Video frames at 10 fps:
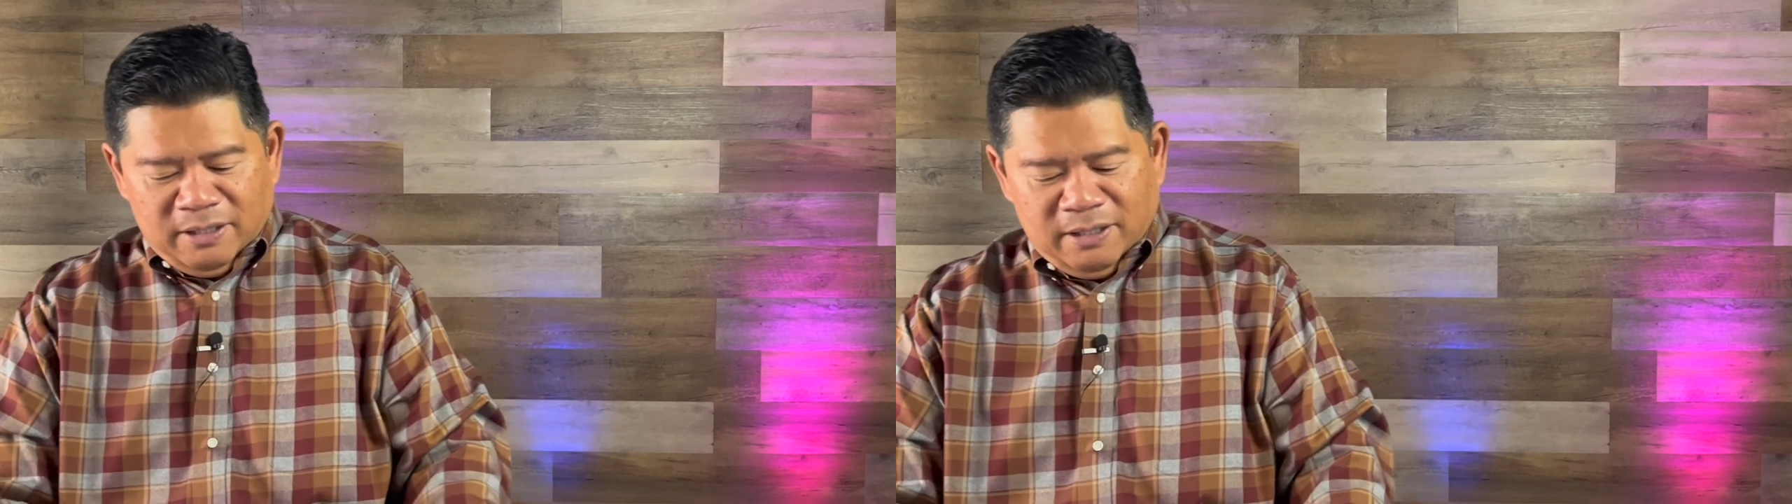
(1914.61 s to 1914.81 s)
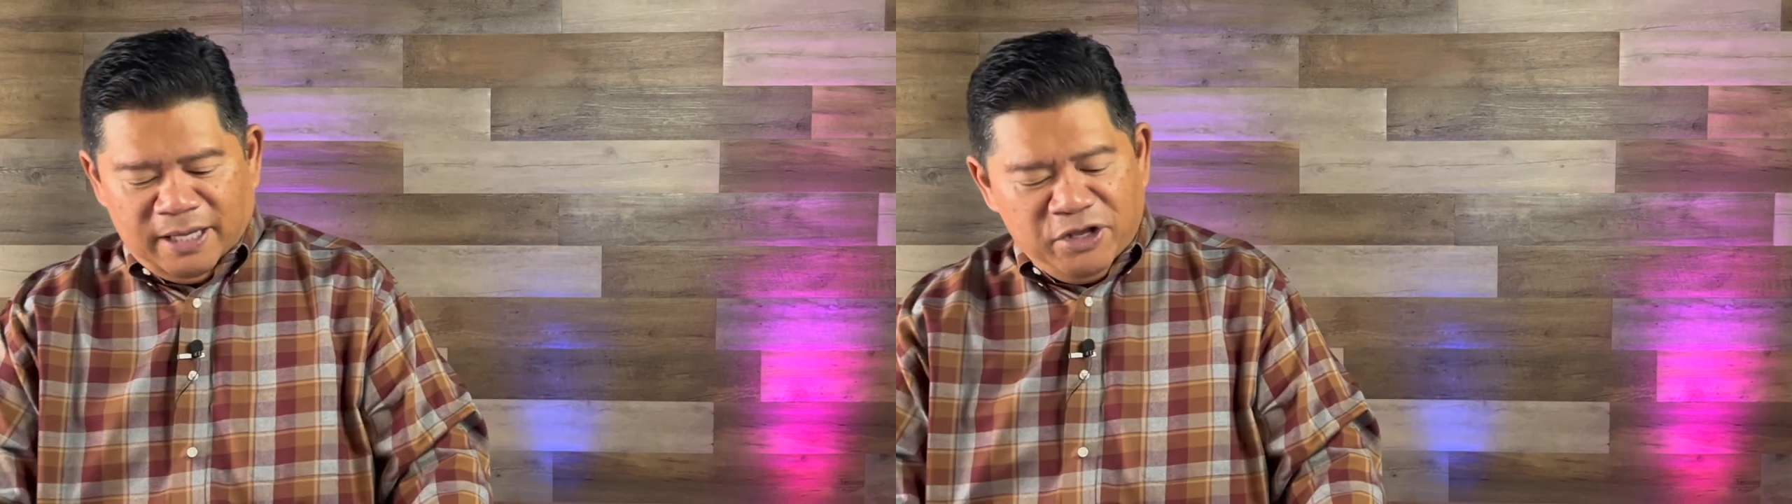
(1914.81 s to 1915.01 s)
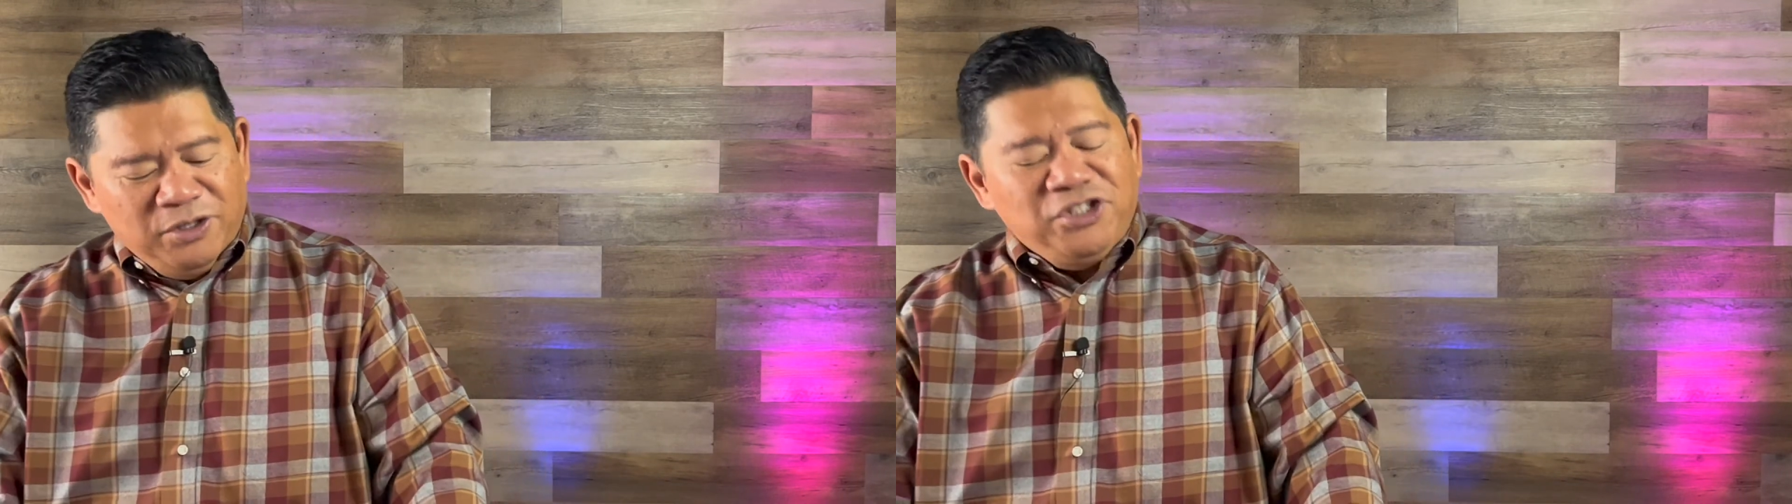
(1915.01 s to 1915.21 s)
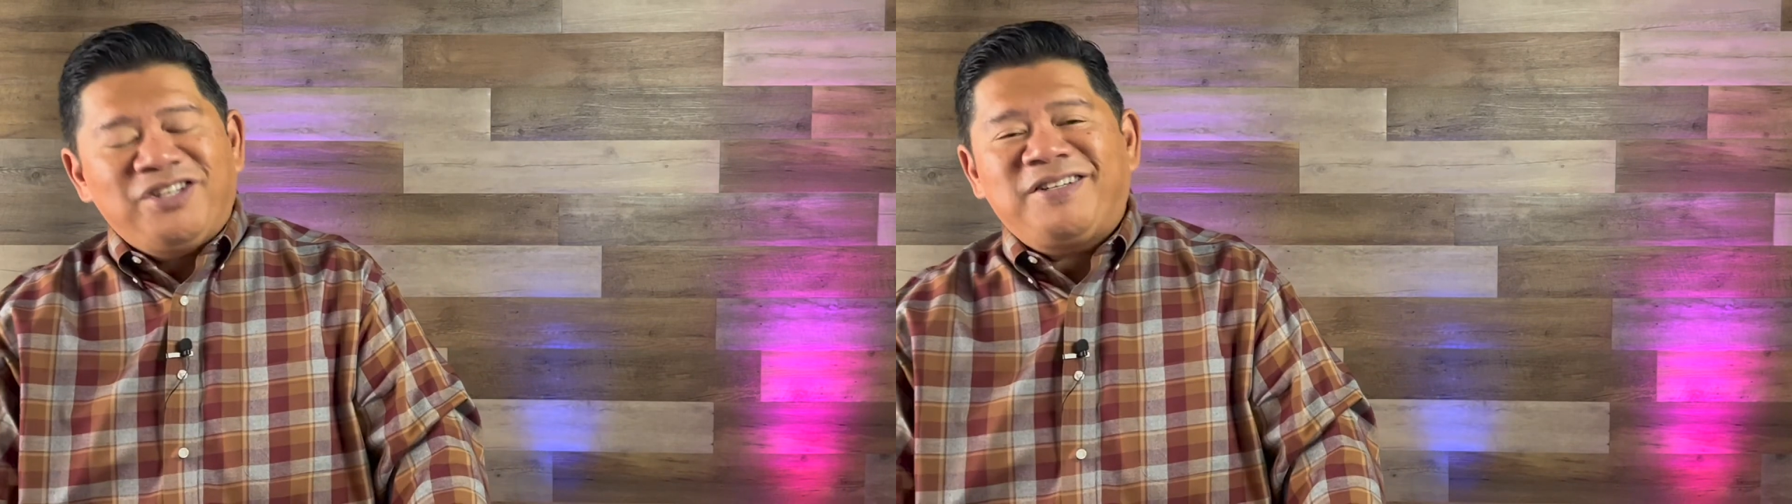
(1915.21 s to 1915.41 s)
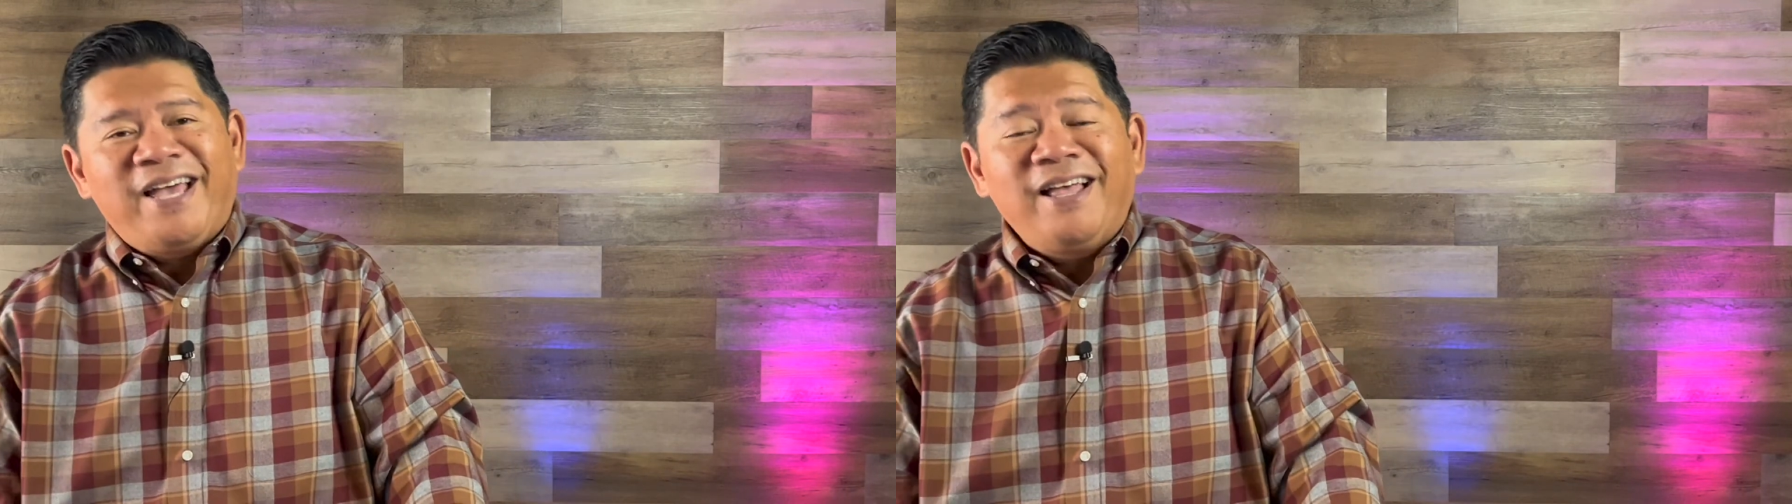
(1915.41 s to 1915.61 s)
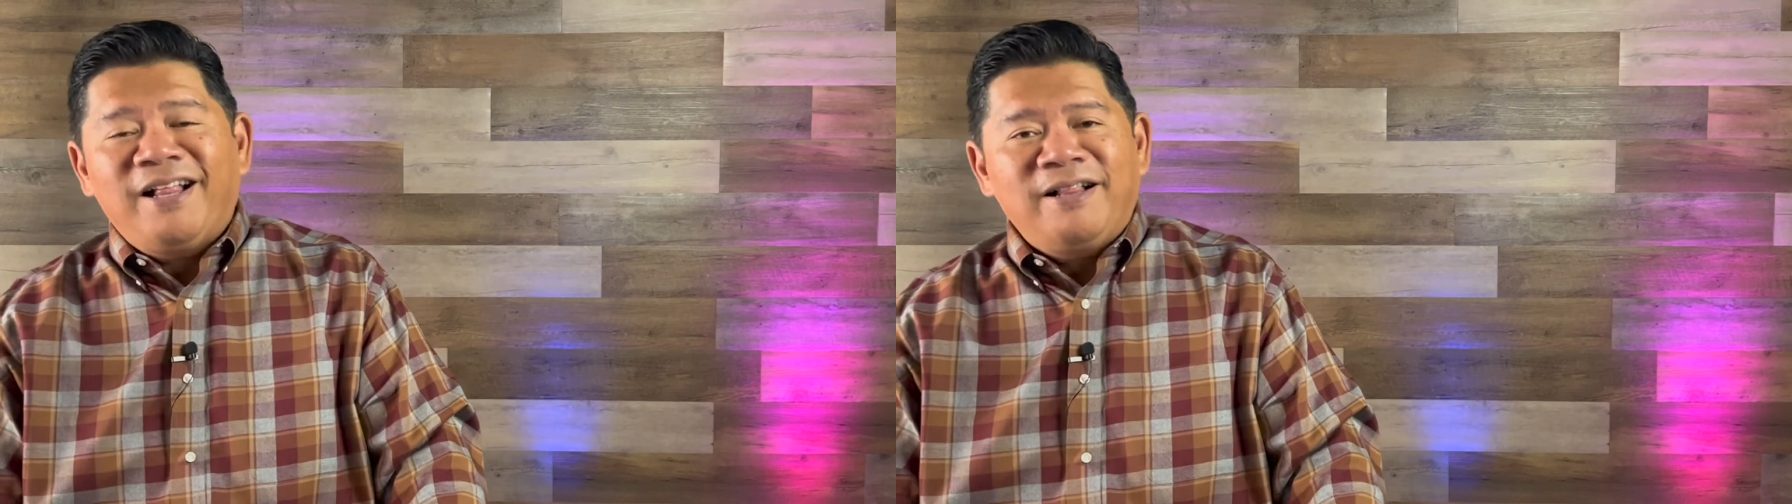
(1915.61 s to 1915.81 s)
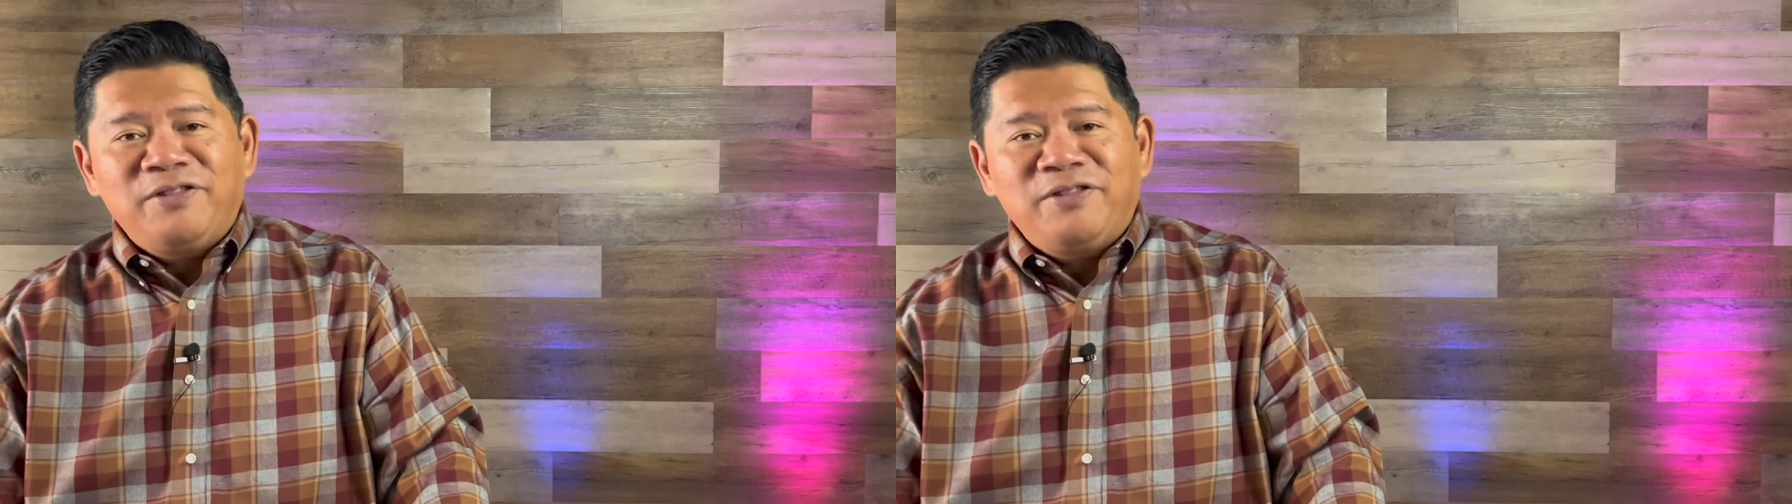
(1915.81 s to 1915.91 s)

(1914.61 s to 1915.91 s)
And you could just tell